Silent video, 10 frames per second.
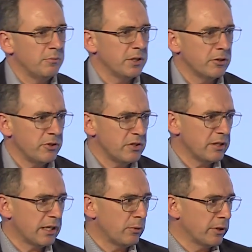Increasingly
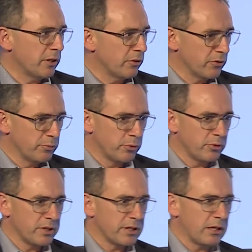now we're looking at sort of
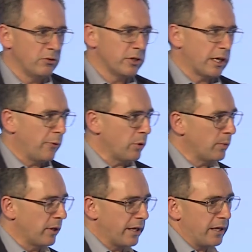broadening that and looking at how we
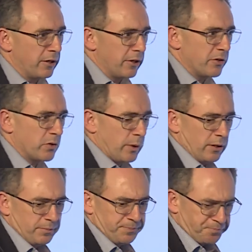apply AI as well.